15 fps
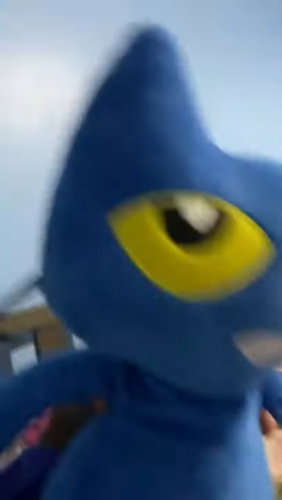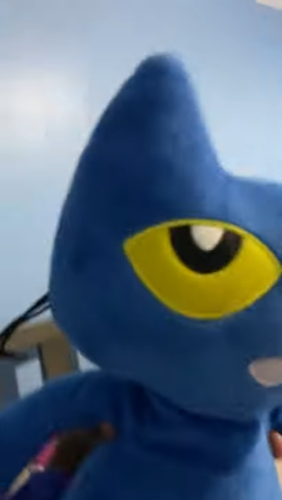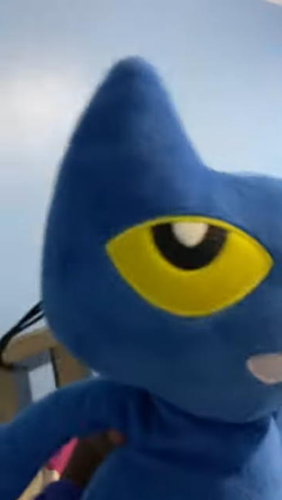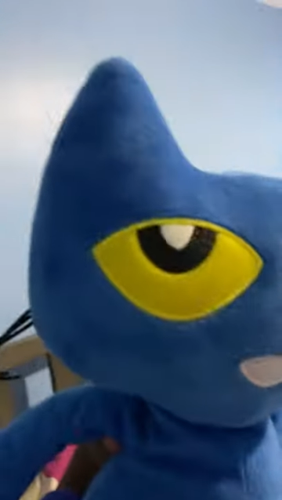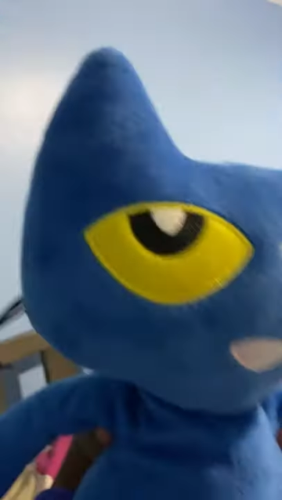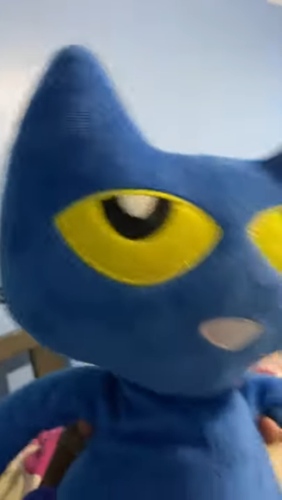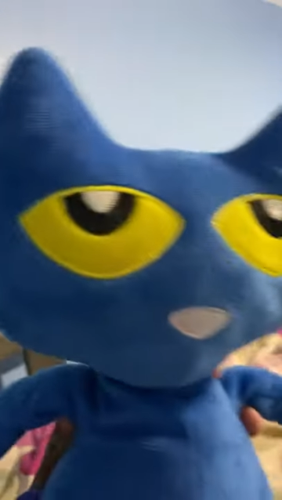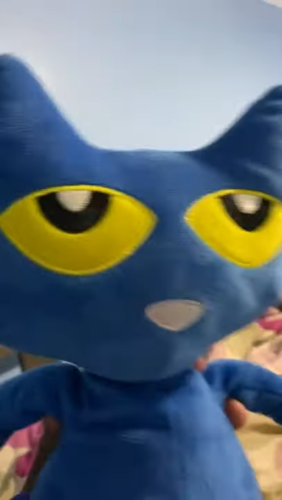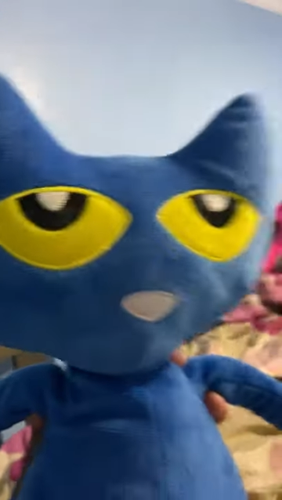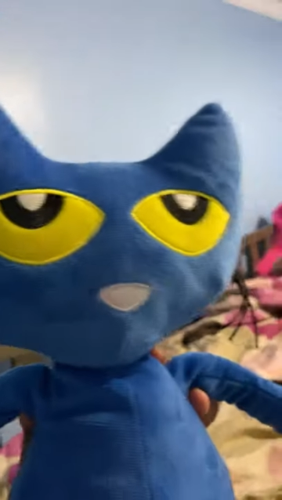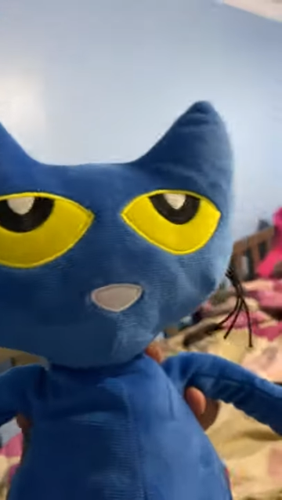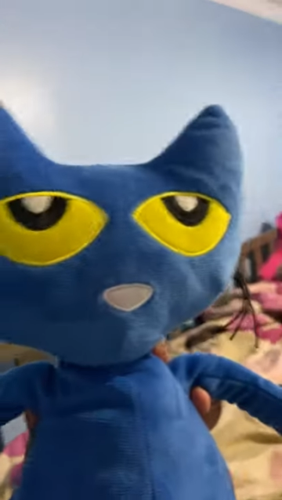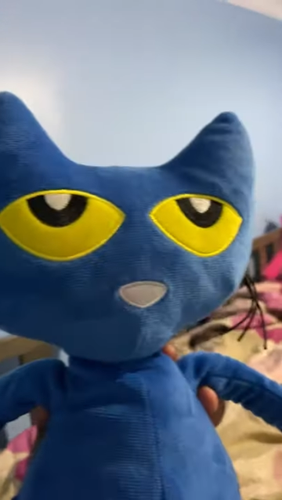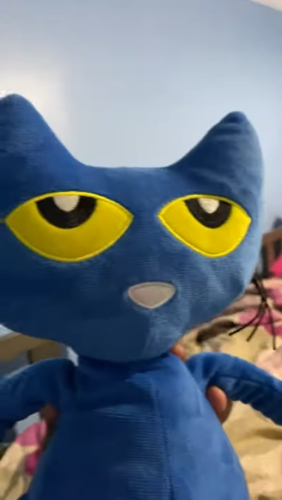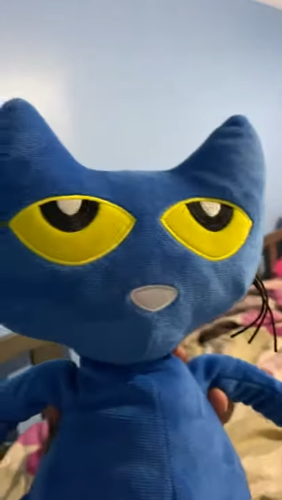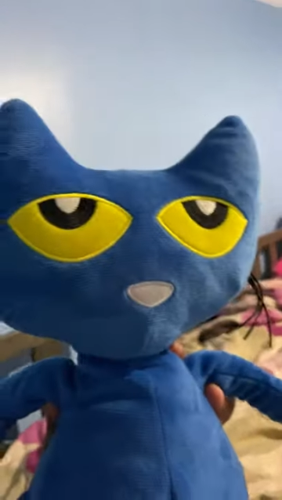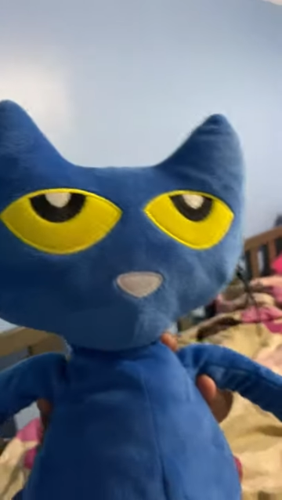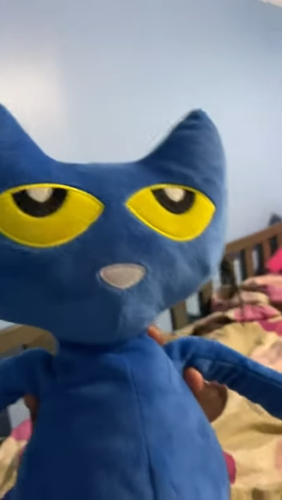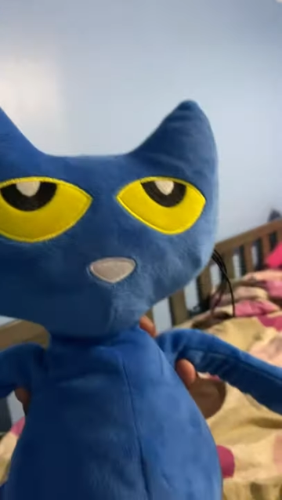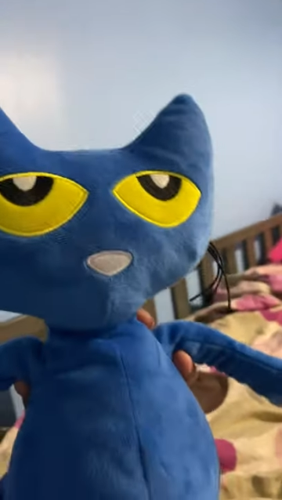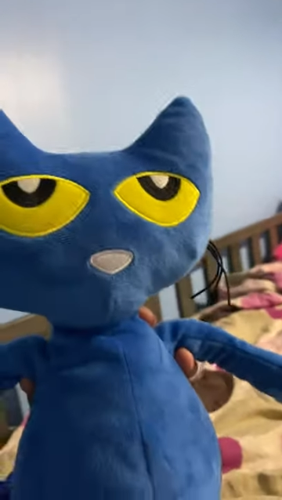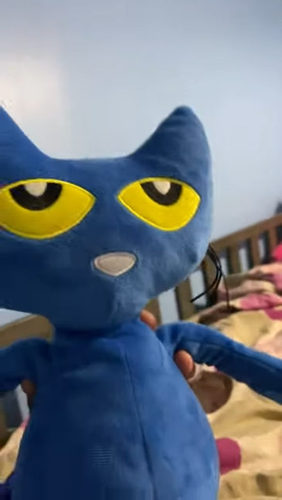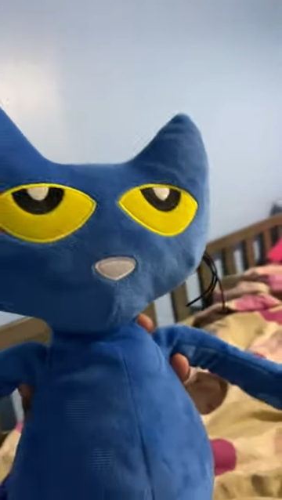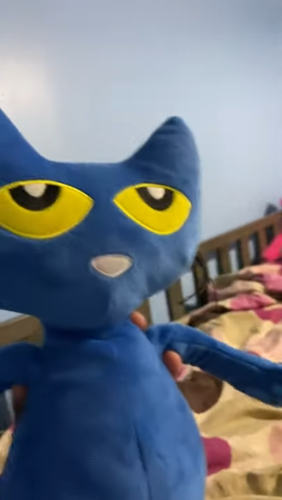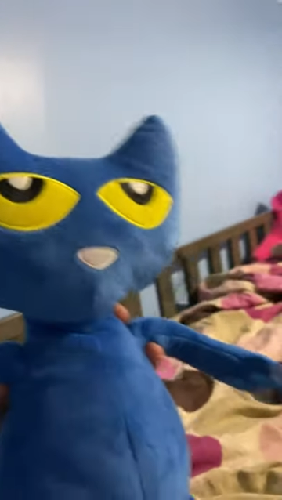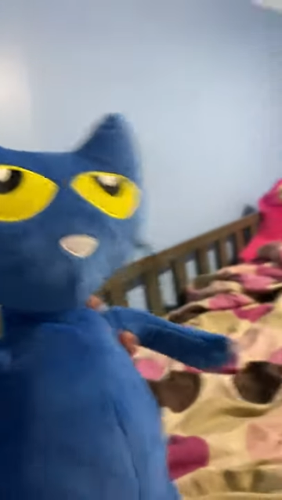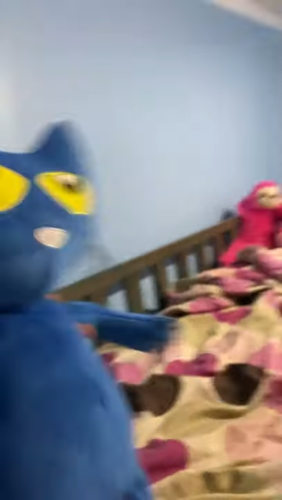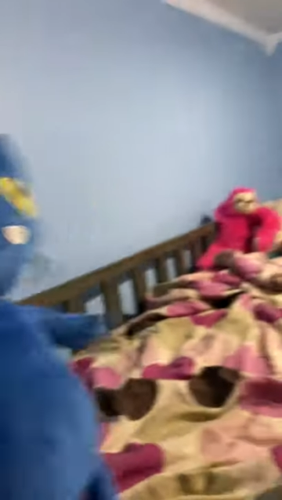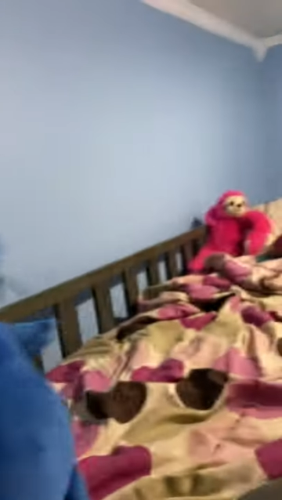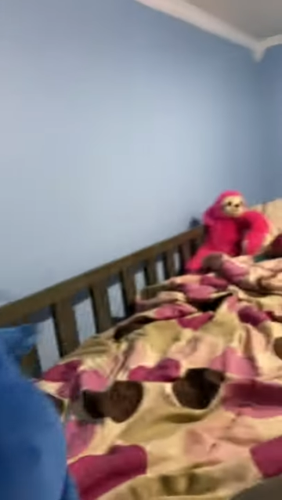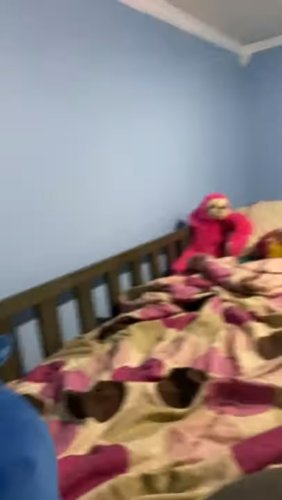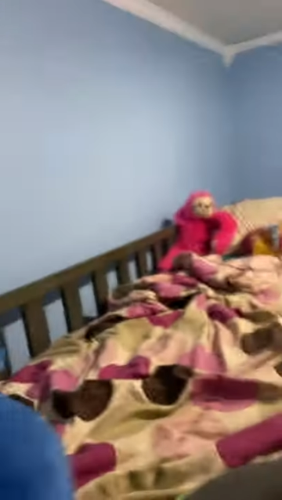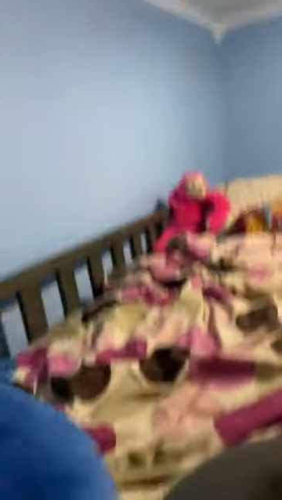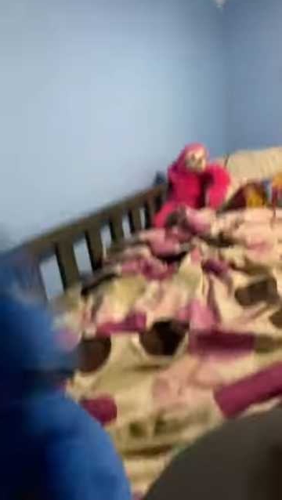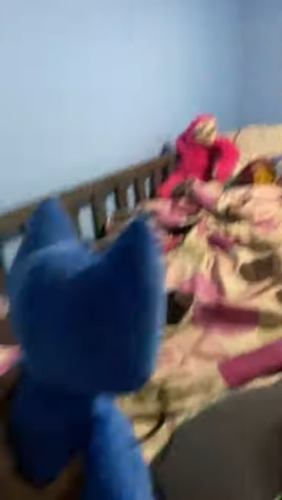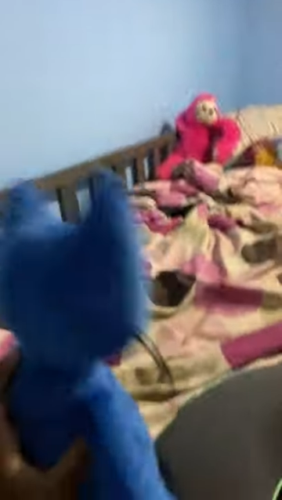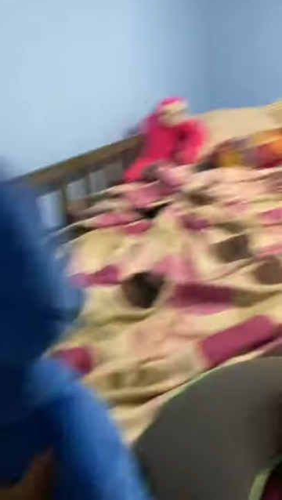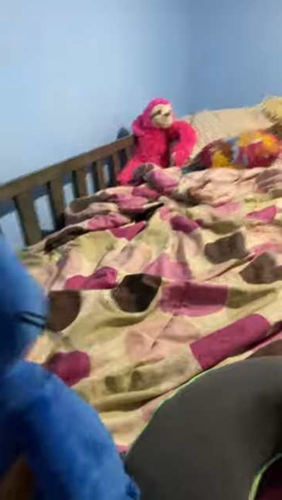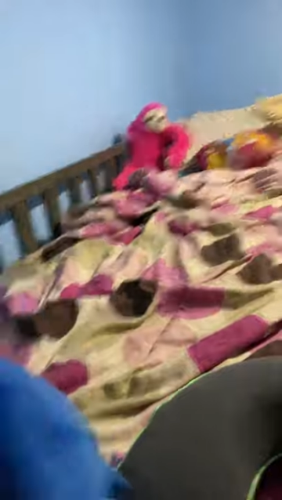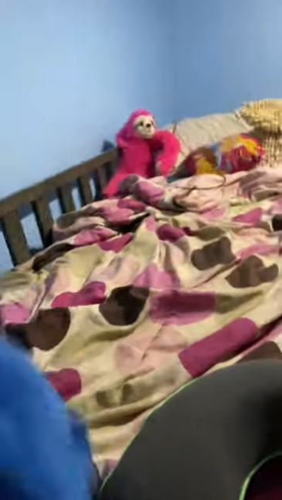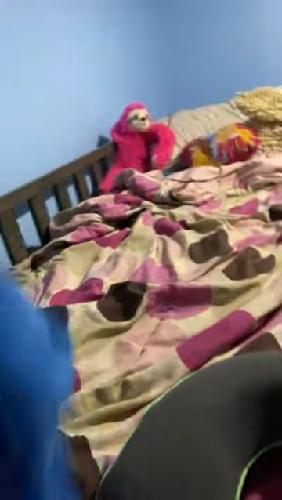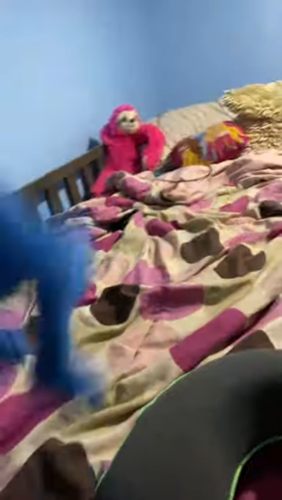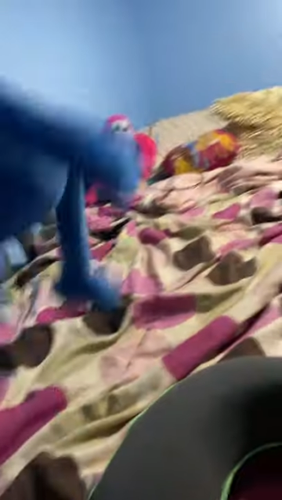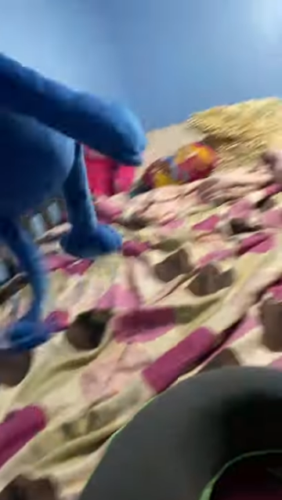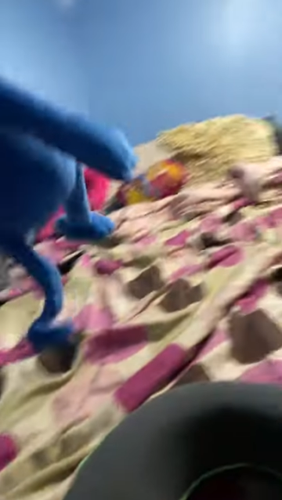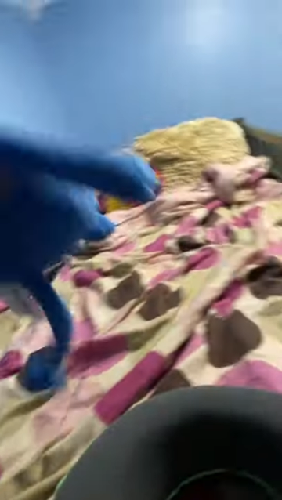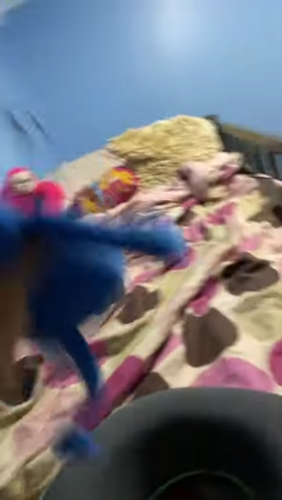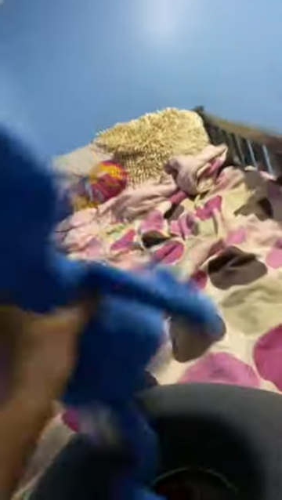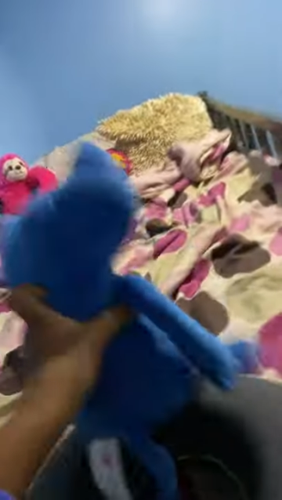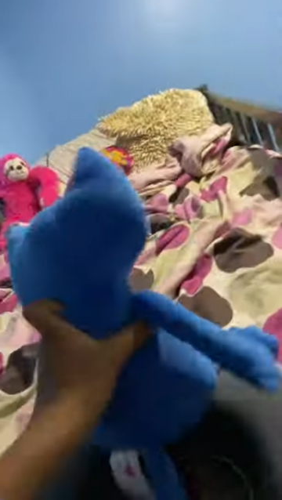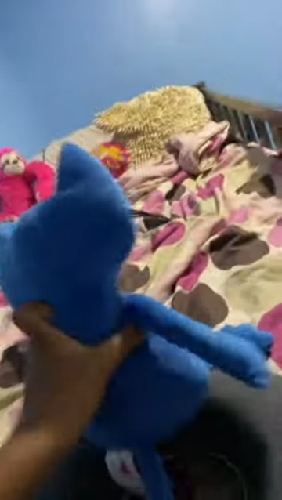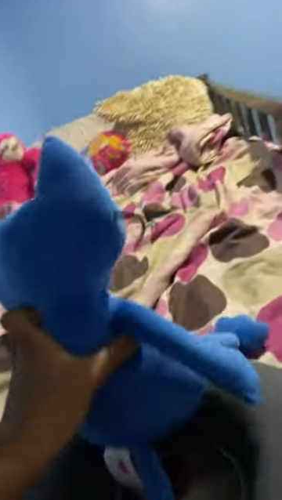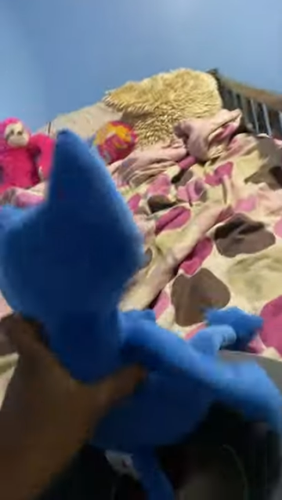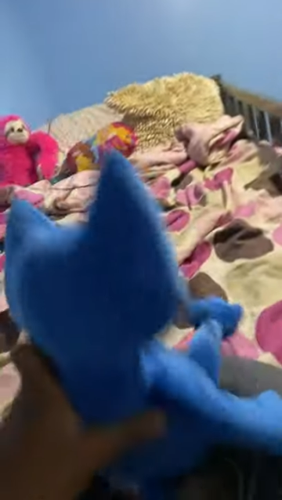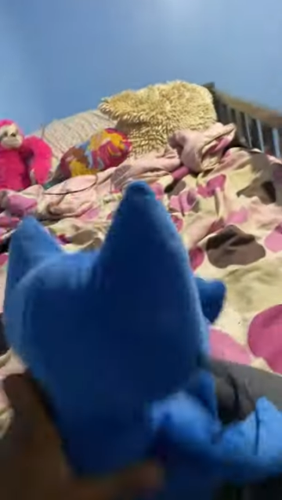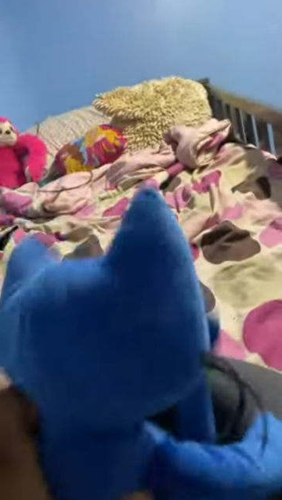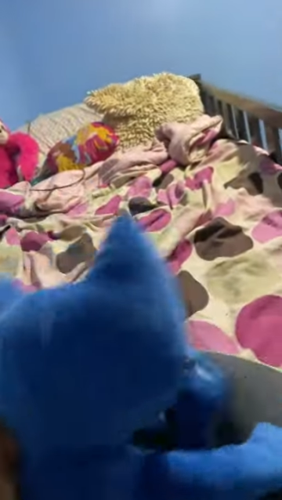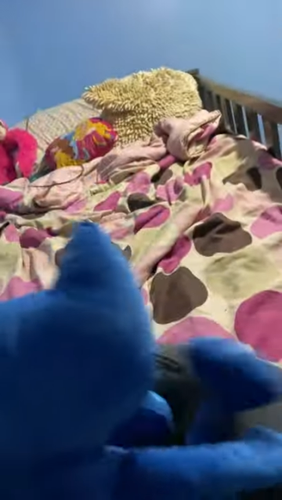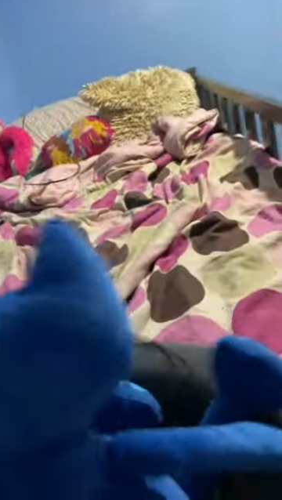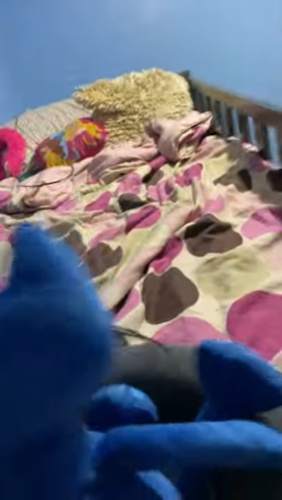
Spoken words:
(no speaker visible)